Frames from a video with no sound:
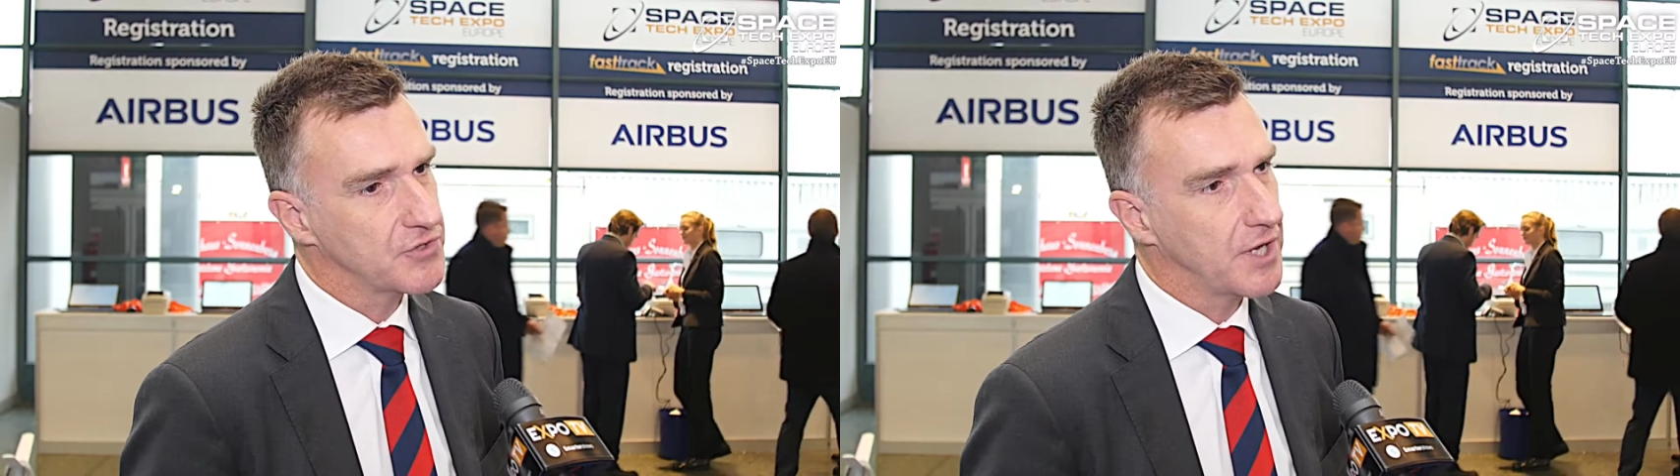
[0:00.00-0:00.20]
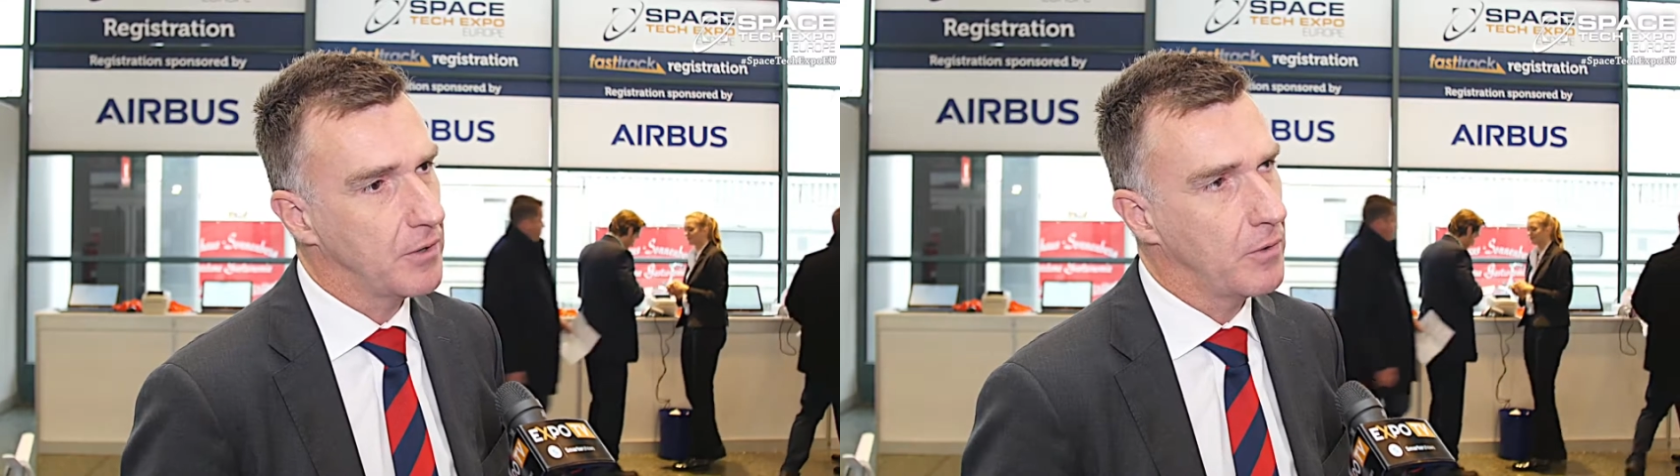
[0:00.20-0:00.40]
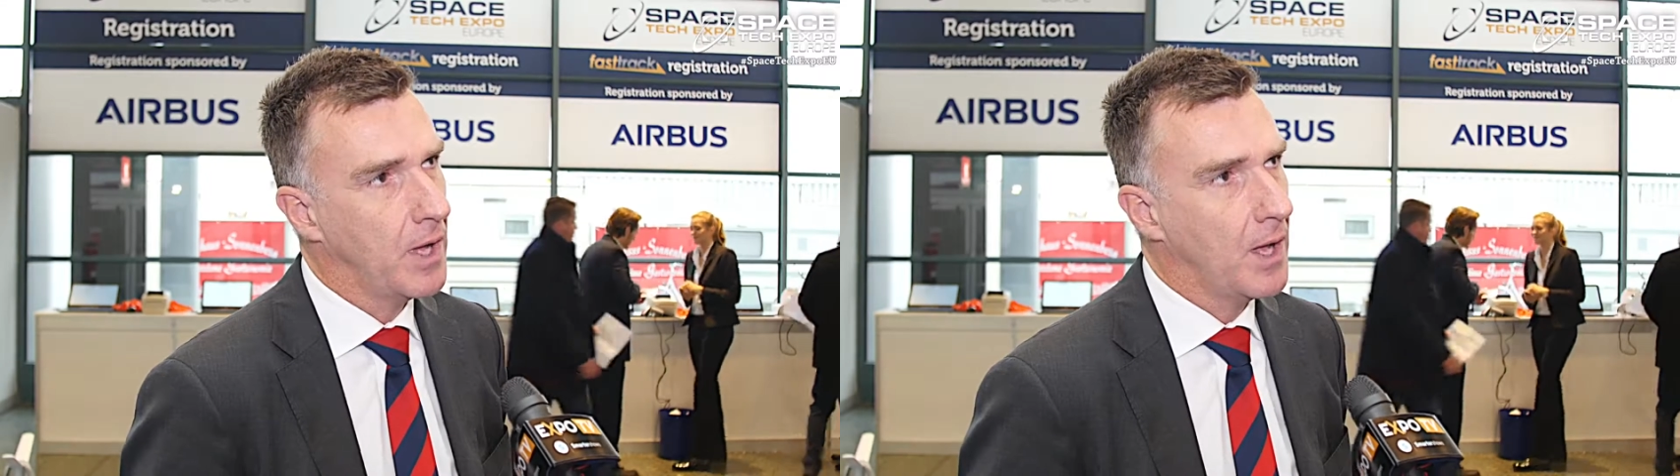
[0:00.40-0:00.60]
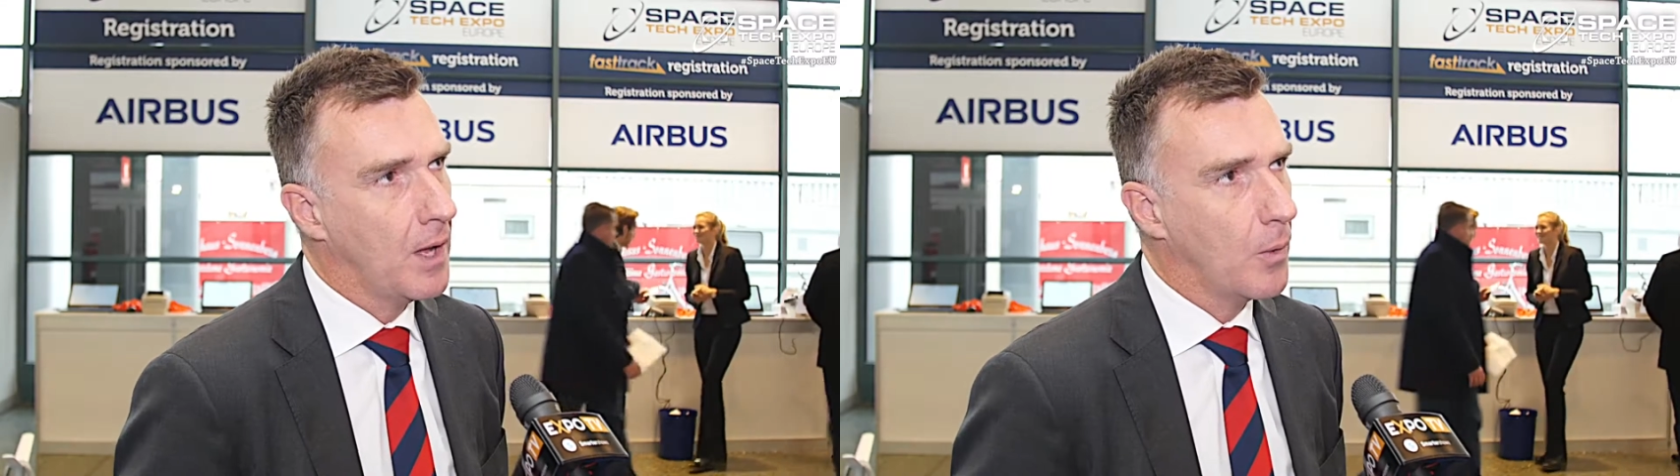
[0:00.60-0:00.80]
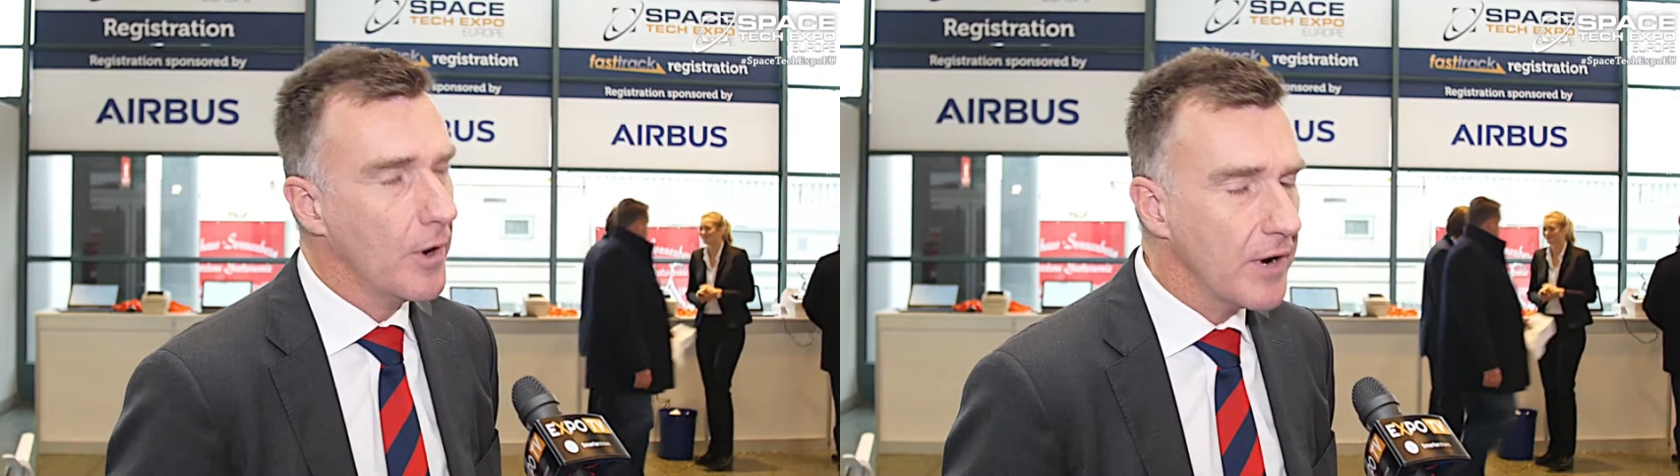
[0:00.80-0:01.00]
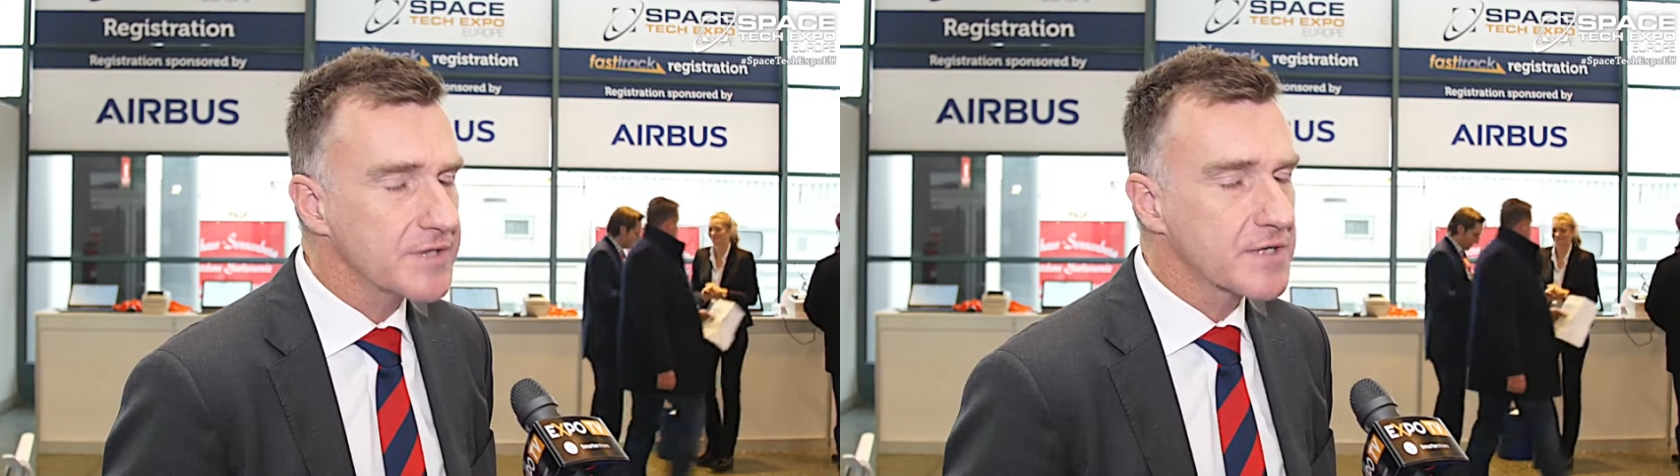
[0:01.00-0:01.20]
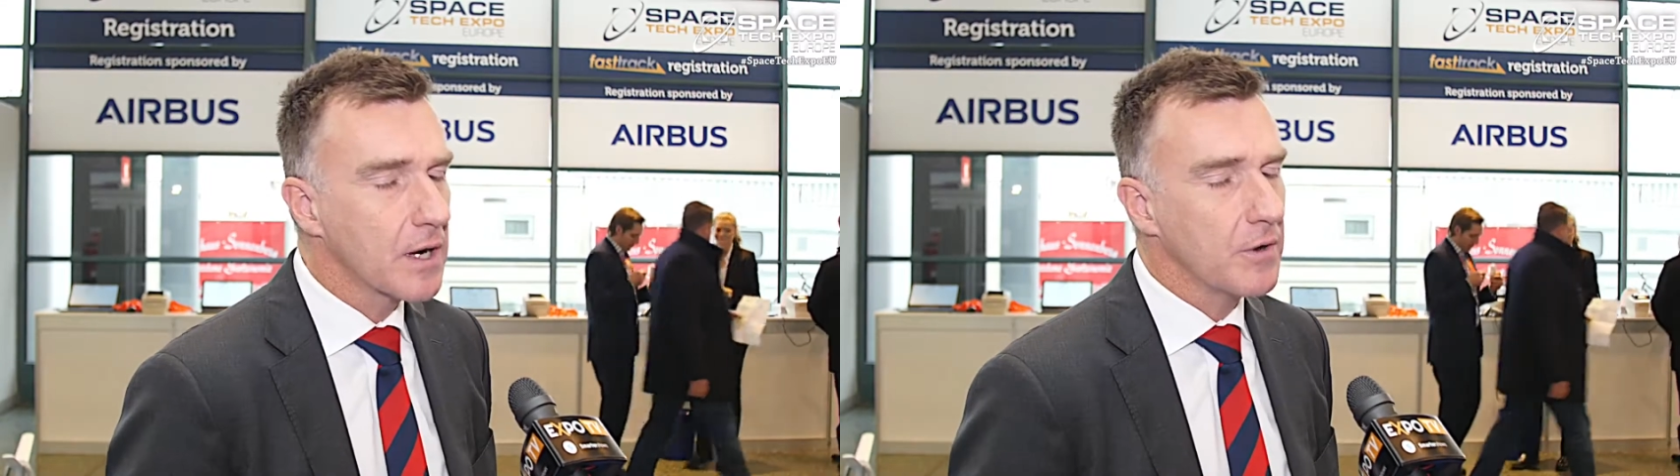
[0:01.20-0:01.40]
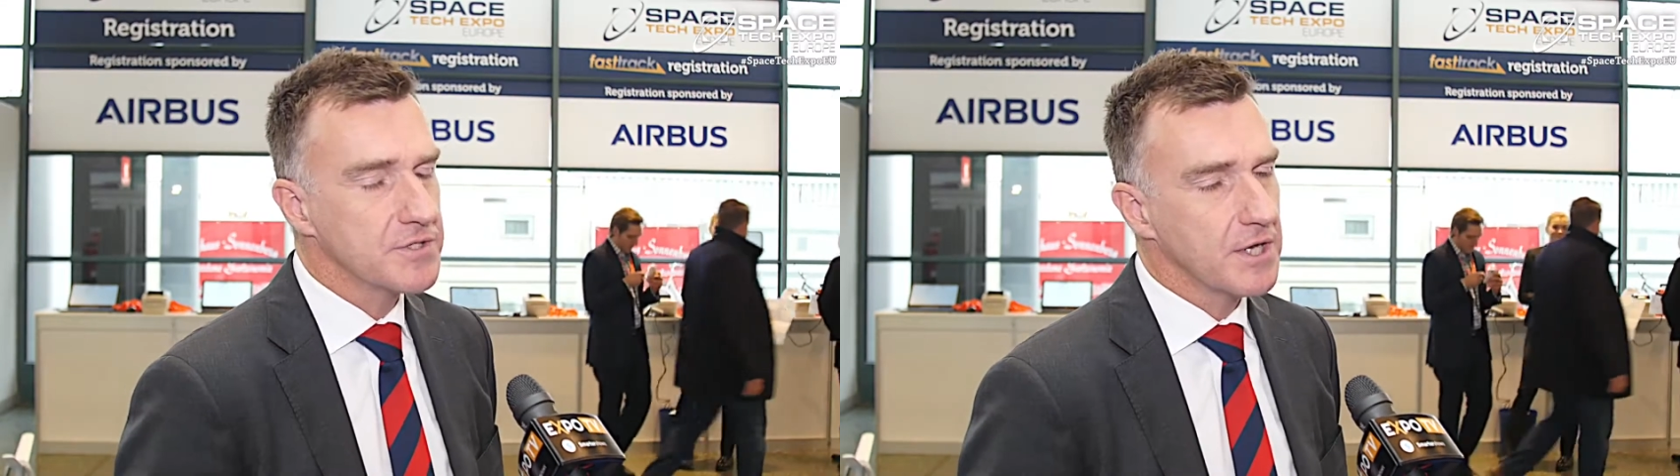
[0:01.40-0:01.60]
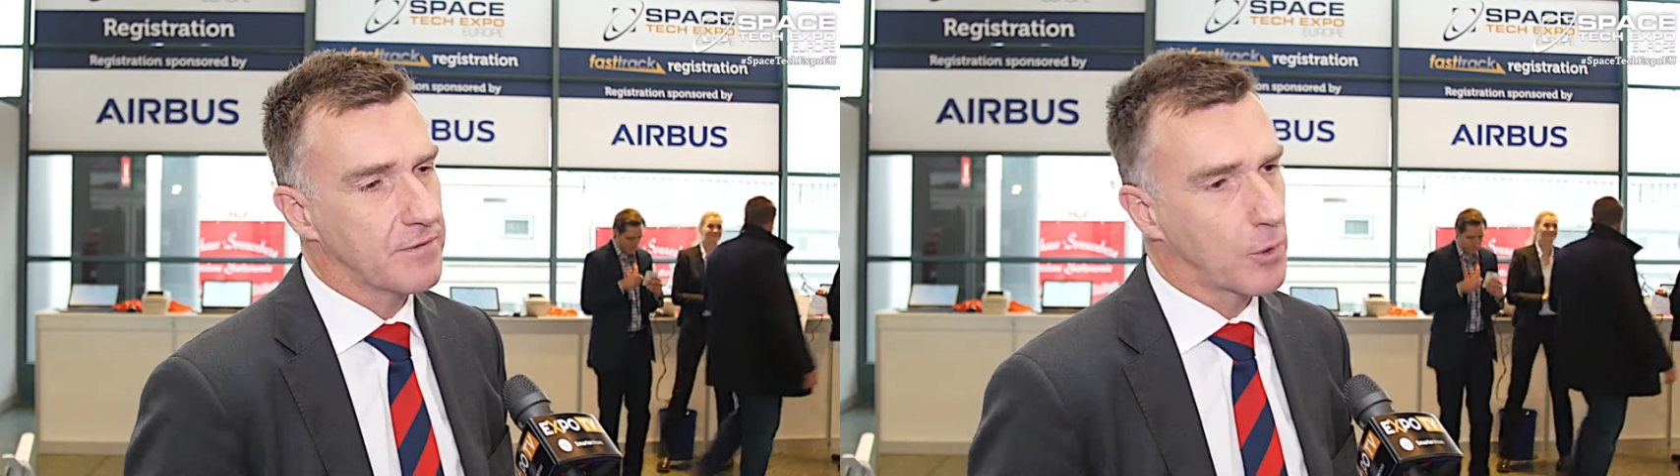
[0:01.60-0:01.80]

So we're asking ourselves